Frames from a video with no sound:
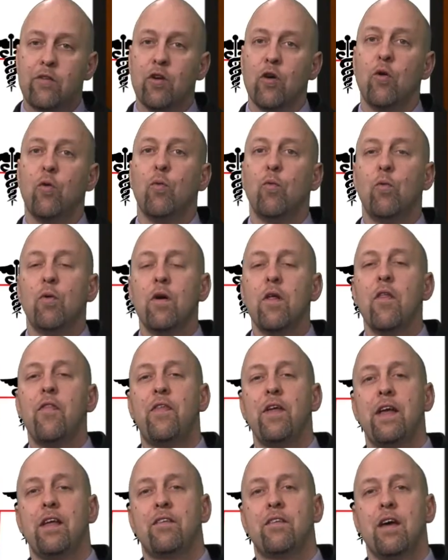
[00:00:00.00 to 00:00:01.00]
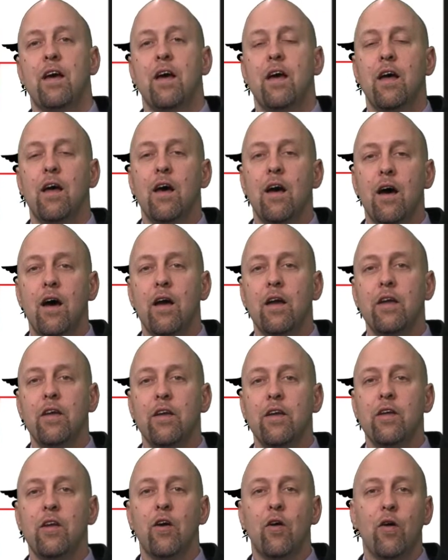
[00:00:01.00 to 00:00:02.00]
so one of the things that
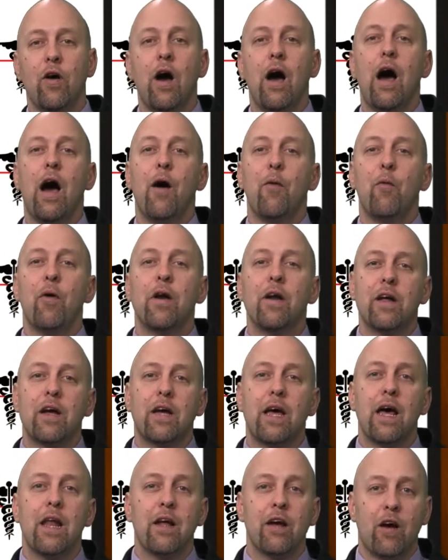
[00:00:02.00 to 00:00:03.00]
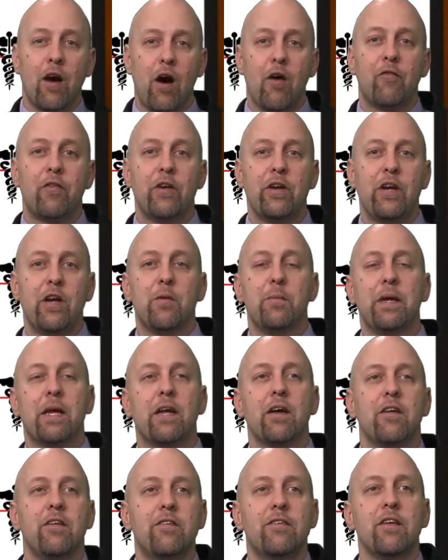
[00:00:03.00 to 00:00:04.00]
you know I want to kind of cover here
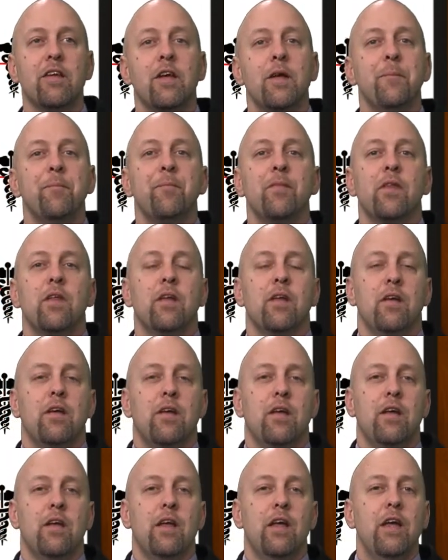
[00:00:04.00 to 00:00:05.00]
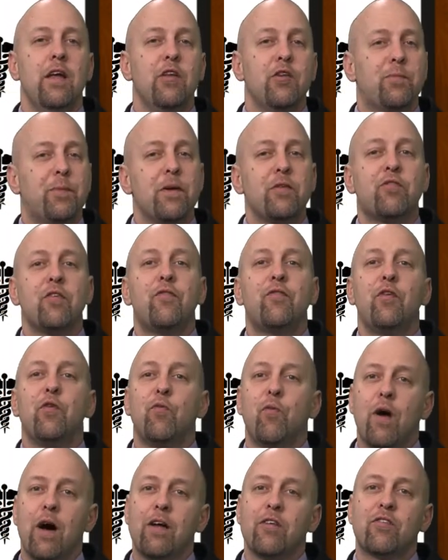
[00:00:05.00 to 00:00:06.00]
because especially if you
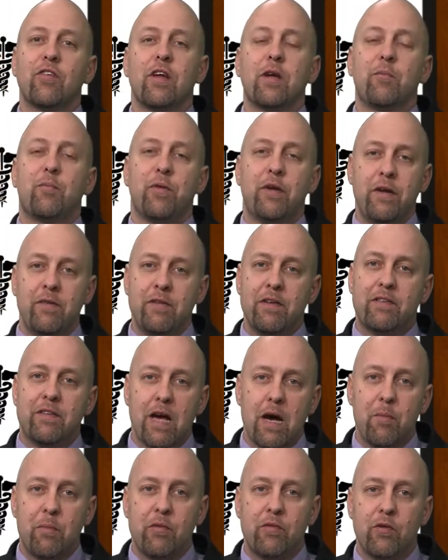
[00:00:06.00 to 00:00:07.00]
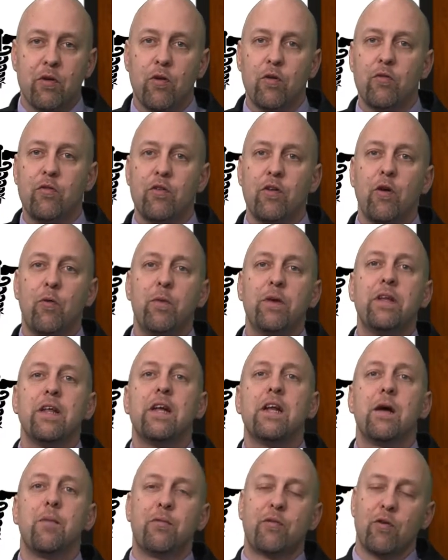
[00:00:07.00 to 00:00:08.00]
watch like previous episodes. You know, we did
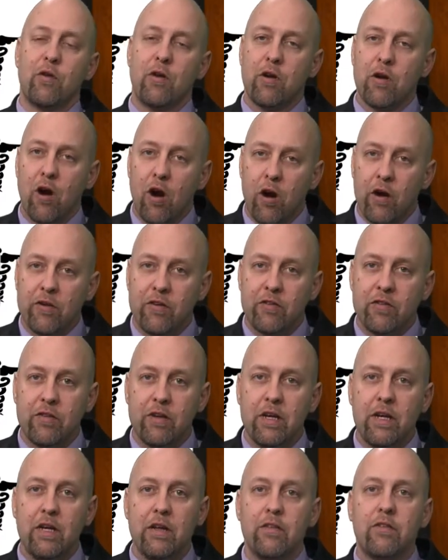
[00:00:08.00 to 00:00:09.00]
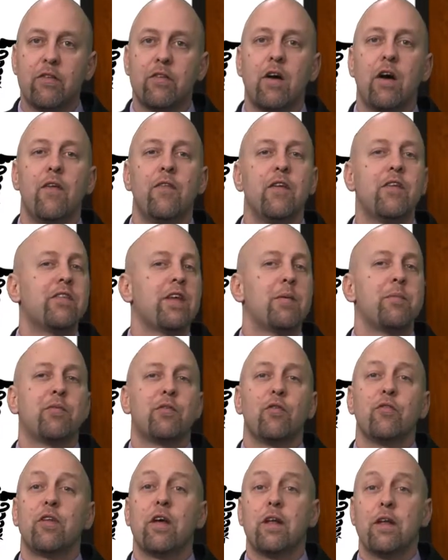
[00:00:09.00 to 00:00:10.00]
an episode on heart disease. Uh, this
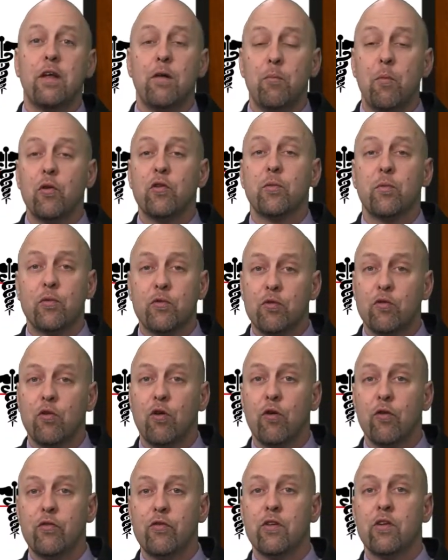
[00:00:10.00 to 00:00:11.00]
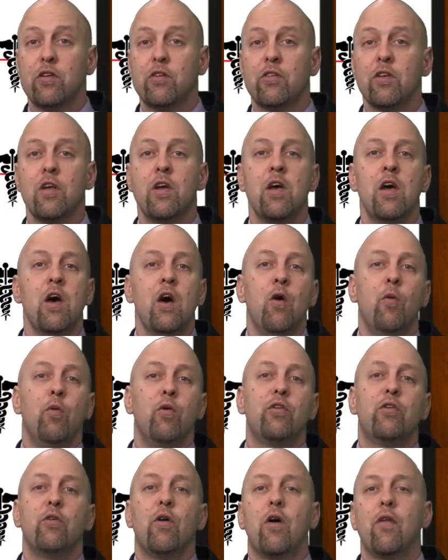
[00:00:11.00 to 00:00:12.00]
episode's on multiple sclerosis.
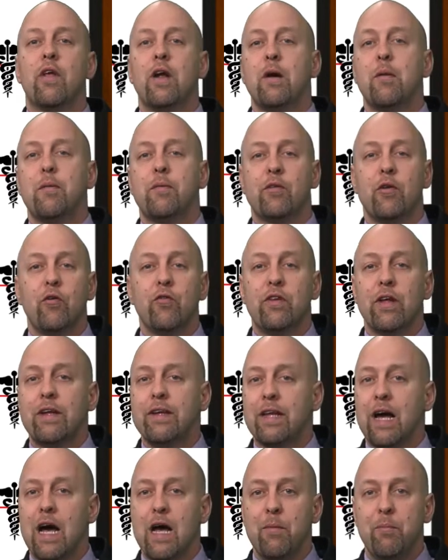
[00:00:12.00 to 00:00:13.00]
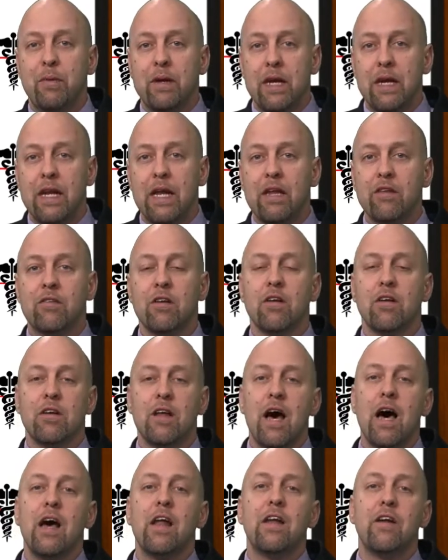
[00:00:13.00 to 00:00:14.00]
We'll do other episodes on diabetes and a
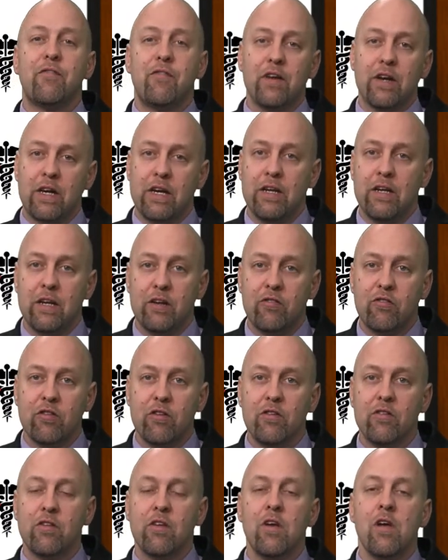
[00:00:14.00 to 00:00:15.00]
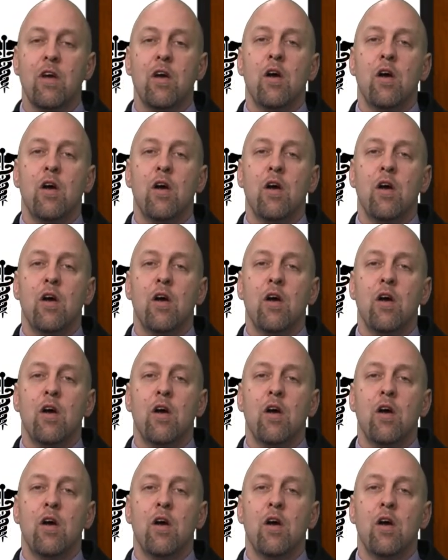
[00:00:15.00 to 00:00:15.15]
lot of different conditions.